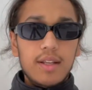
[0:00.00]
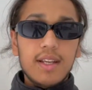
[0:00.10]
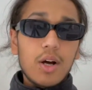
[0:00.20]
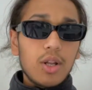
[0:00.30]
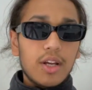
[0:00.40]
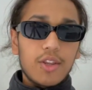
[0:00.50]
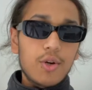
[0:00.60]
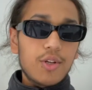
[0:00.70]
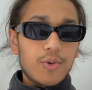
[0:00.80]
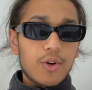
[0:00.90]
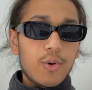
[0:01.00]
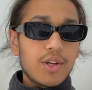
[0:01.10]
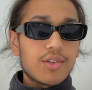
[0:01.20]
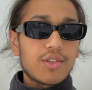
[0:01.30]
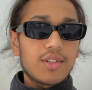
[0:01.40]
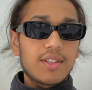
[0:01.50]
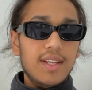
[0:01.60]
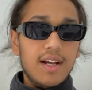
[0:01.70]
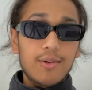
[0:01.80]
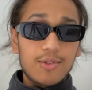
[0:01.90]
now, like, the only real question
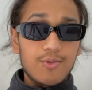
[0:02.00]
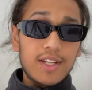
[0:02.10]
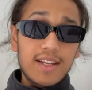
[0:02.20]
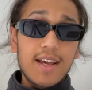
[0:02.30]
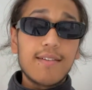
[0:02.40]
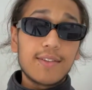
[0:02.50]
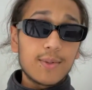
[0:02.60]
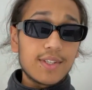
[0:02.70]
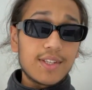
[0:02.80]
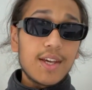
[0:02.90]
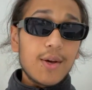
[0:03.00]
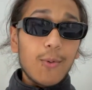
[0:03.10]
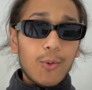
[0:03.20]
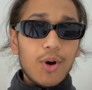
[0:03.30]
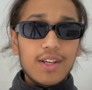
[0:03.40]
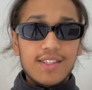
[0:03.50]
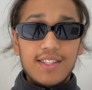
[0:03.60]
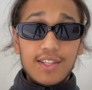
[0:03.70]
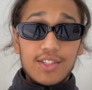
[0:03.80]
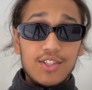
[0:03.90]
that was really left was
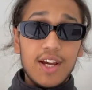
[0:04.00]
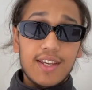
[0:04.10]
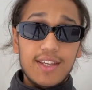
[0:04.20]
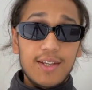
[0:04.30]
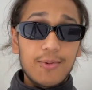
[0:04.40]
this jacket